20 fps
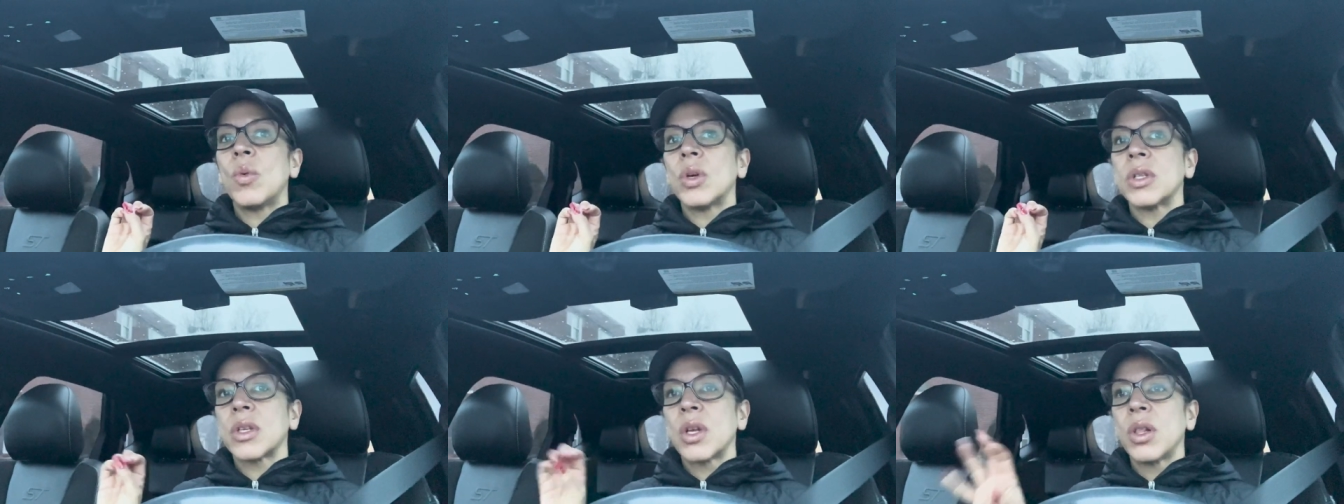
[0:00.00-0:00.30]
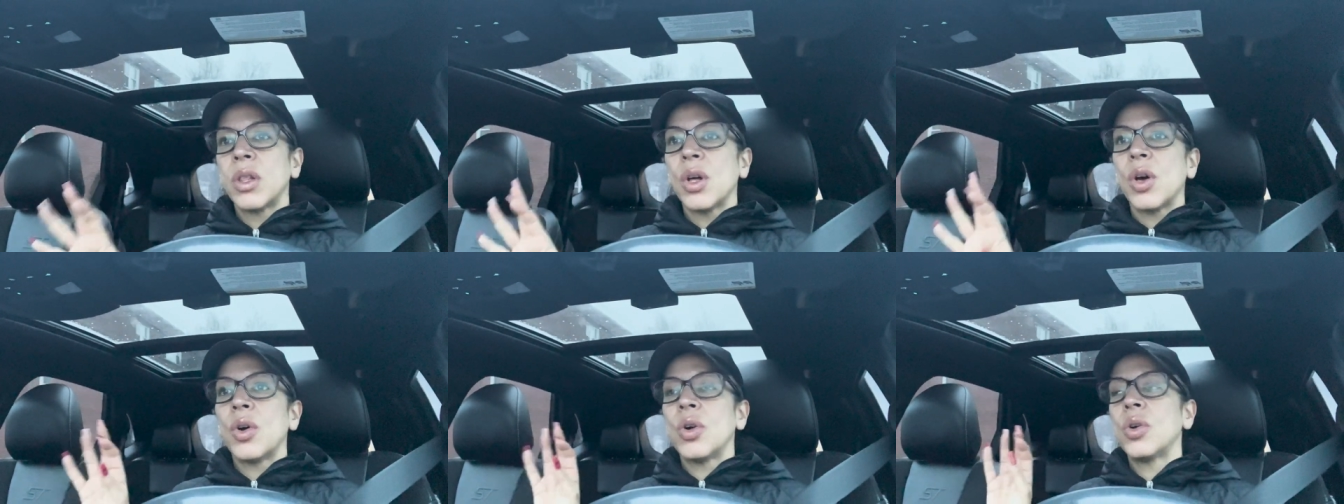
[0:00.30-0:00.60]
what's
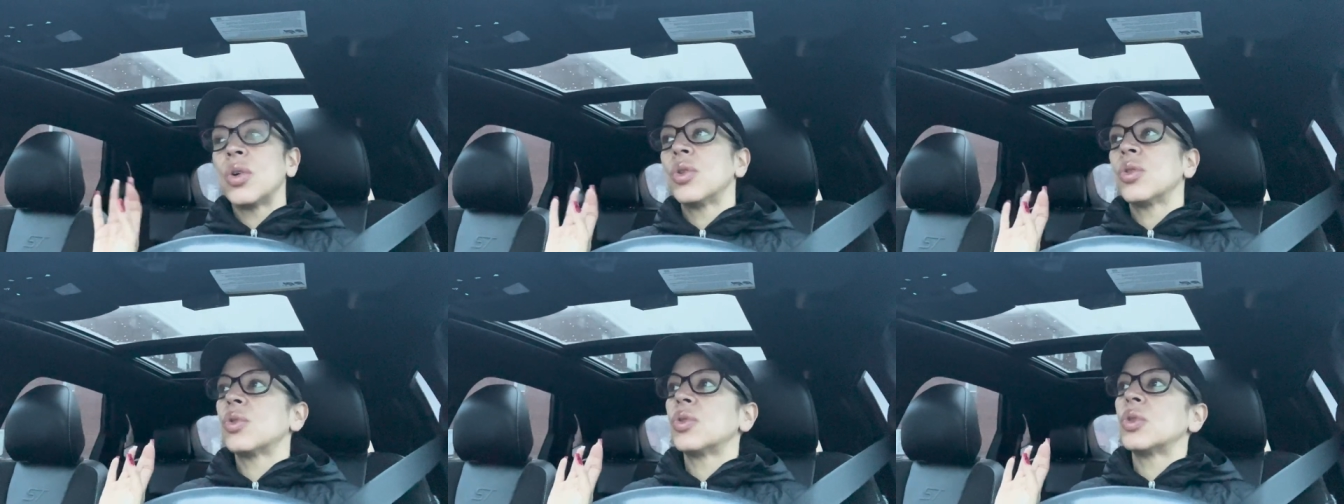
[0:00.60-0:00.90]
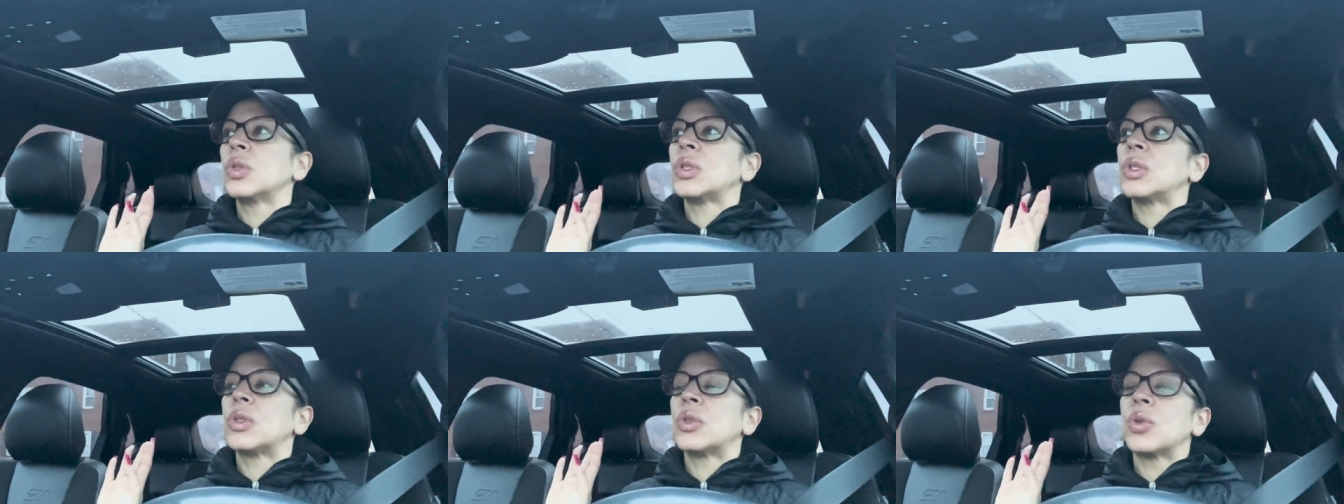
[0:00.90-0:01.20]

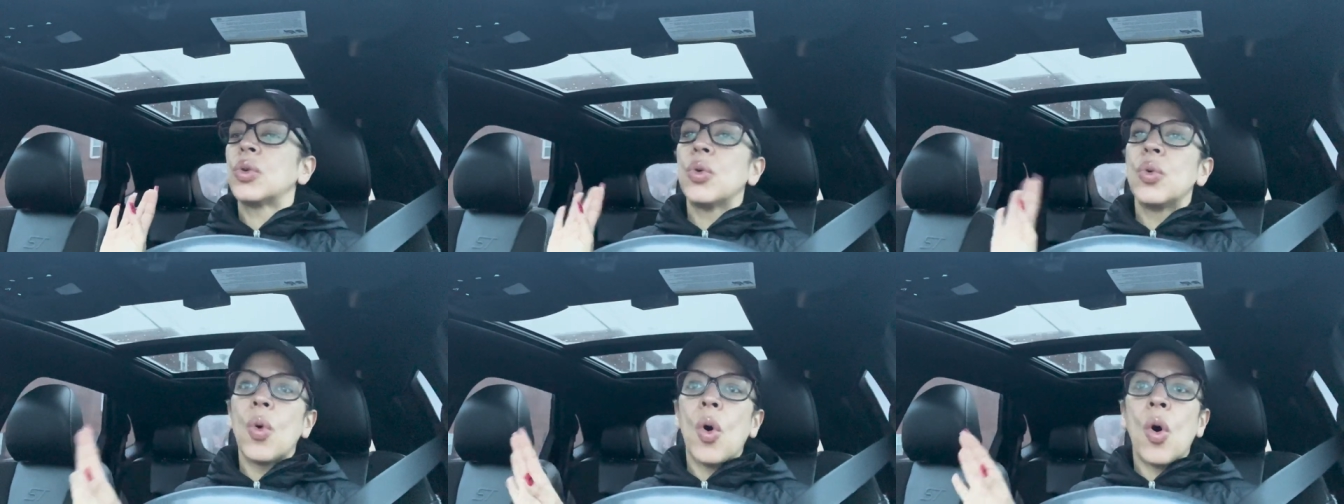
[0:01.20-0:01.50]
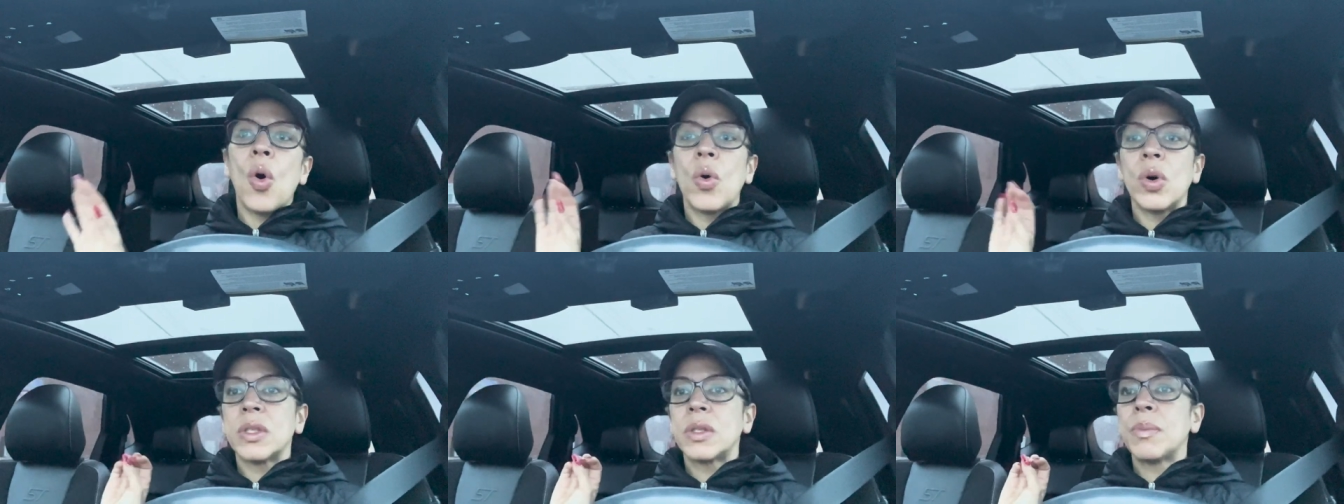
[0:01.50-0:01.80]
closed, who
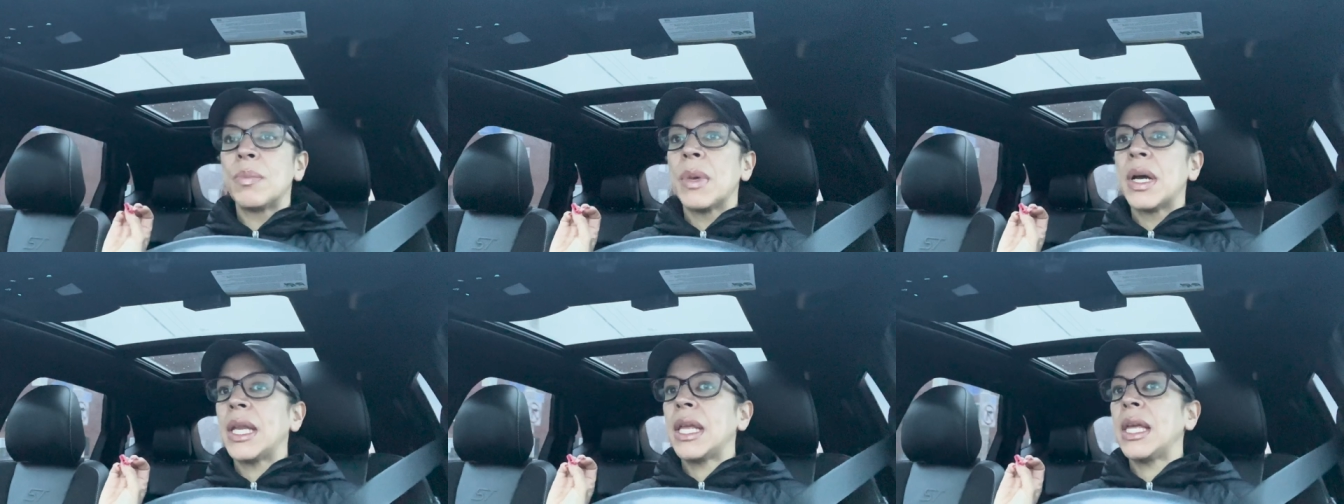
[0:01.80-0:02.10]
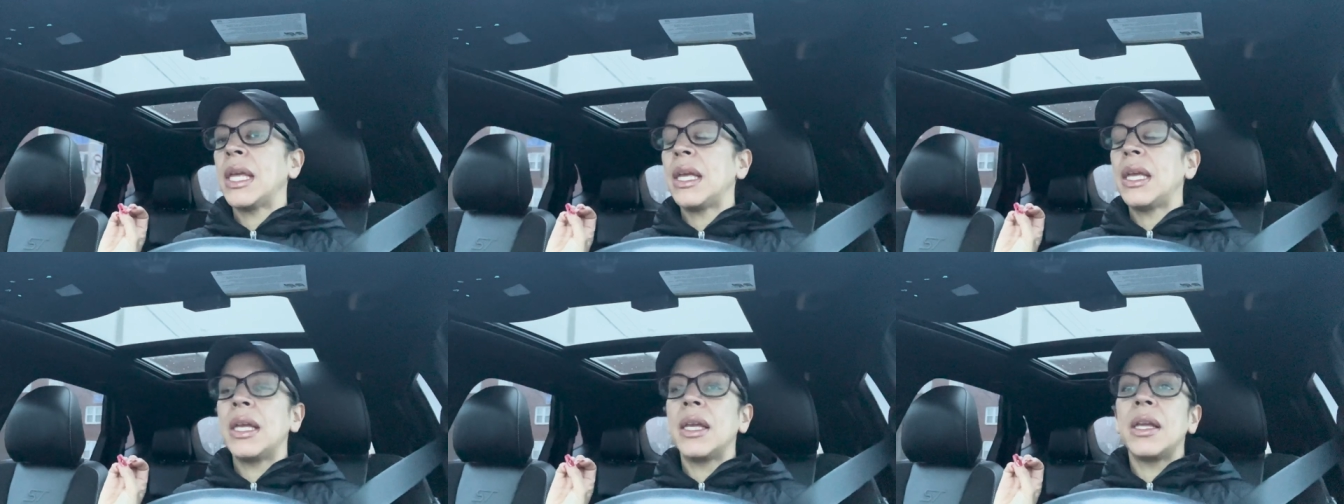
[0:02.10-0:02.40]
owes
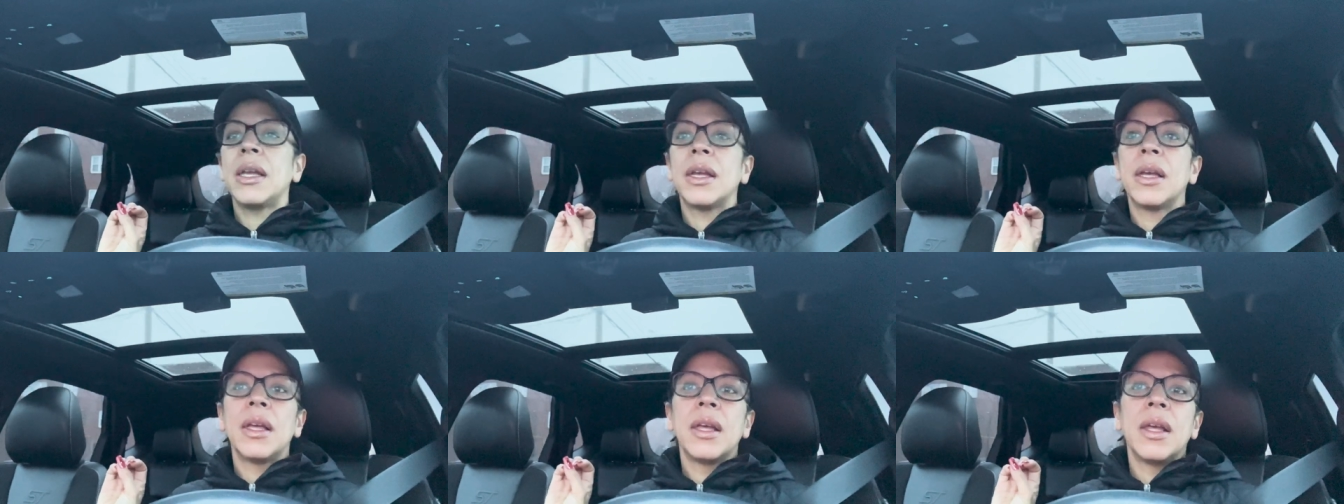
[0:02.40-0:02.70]
money,